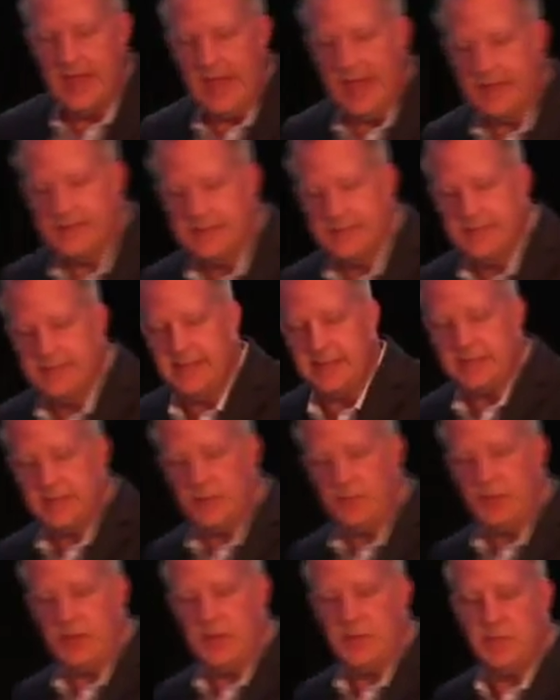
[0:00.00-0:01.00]
It's
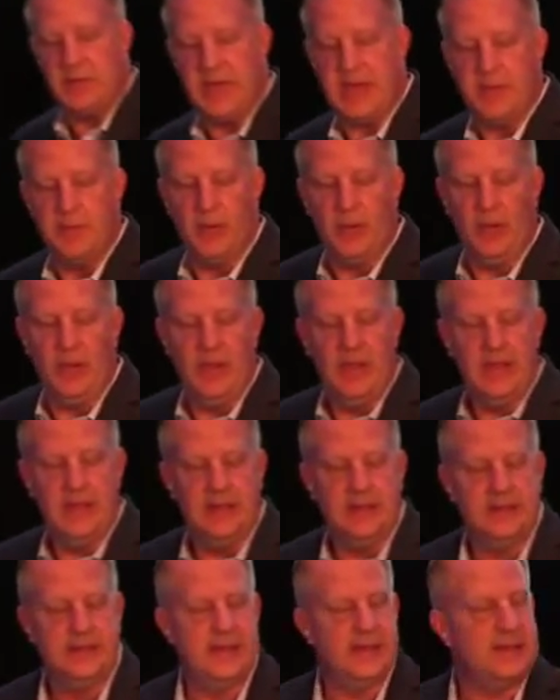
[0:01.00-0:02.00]
disciplined people,
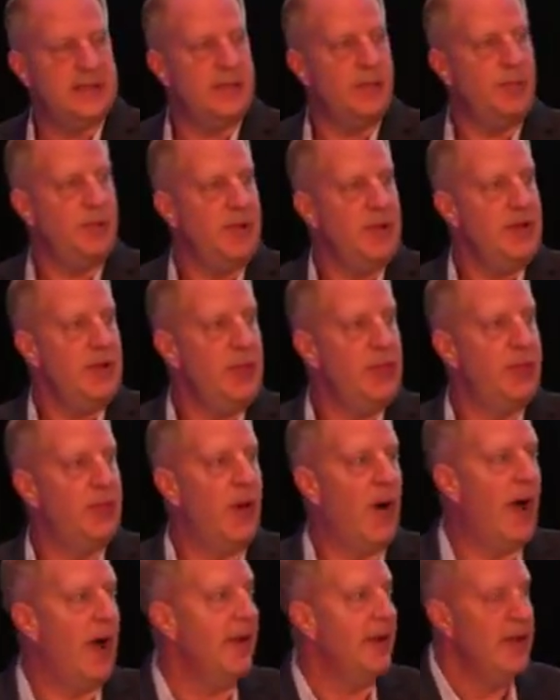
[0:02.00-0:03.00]
disciplined
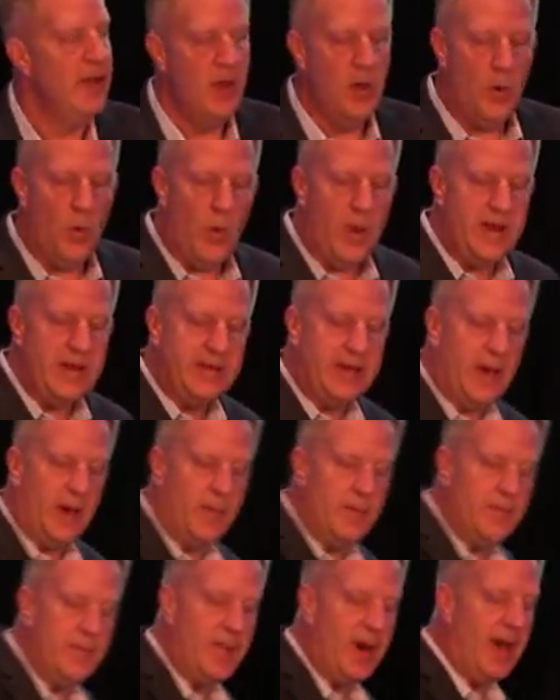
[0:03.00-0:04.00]
thought, when
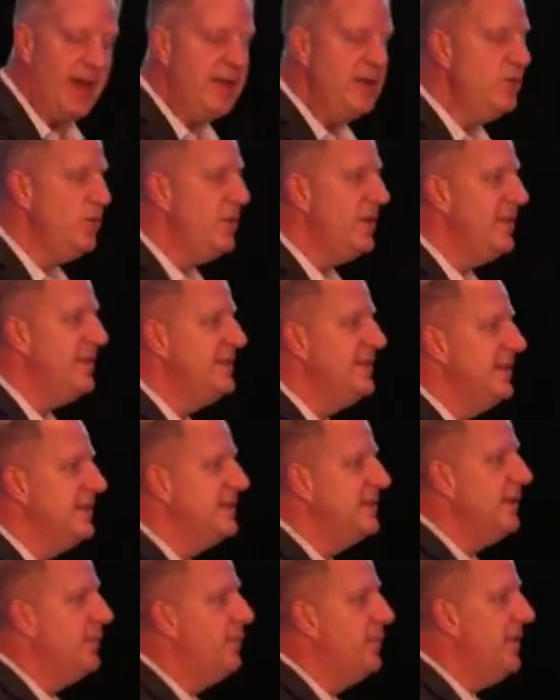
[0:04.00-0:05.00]
combined with
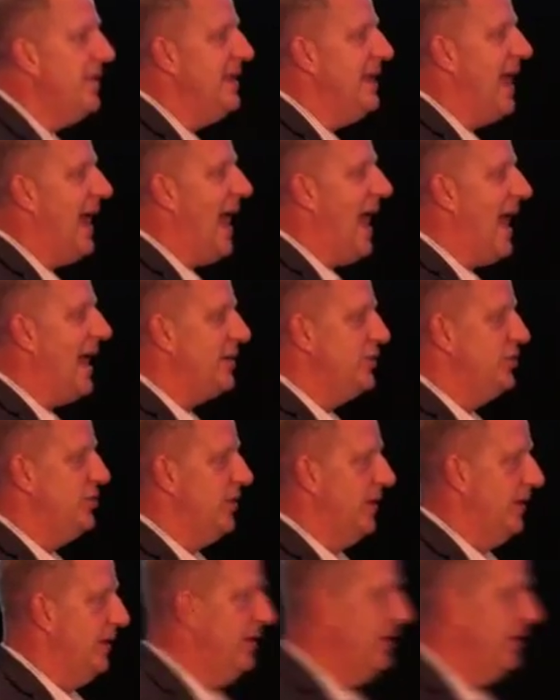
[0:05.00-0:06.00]
disciplined
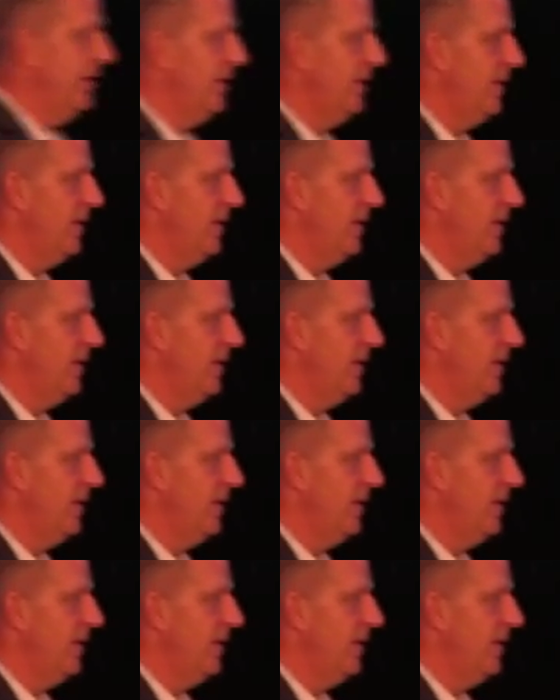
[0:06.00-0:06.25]
action,